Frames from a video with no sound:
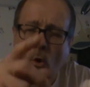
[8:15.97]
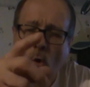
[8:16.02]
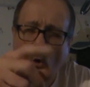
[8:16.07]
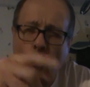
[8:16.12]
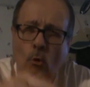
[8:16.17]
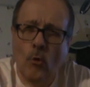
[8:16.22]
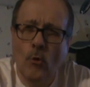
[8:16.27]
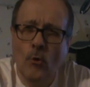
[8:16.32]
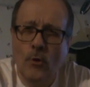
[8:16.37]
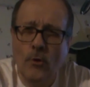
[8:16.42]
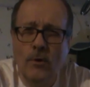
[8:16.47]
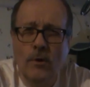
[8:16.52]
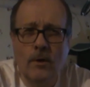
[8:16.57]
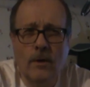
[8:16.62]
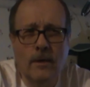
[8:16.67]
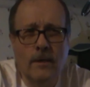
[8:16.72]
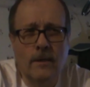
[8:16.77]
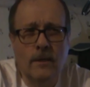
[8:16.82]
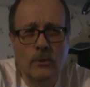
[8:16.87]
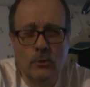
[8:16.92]
Or
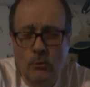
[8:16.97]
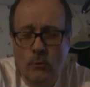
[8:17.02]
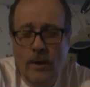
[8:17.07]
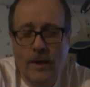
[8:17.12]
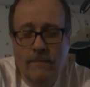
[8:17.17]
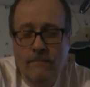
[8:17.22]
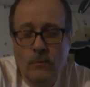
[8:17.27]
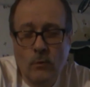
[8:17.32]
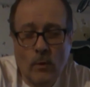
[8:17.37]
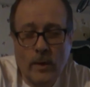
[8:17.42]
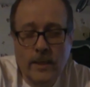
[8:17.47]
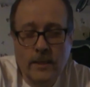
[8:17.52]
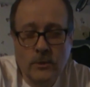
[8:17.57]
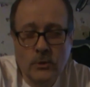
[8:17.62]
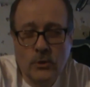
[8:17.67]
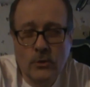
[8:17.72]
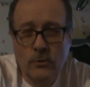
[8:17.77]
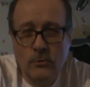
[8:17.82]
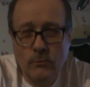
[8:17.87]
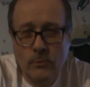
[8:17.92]
you have
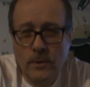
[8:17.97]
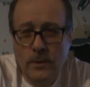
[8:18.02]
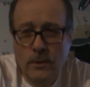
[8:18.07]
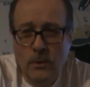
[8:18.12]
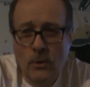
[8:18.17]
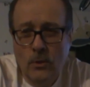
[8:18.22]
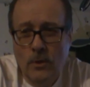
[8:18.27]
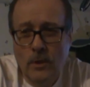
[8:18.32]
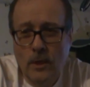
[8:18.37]
grandchildren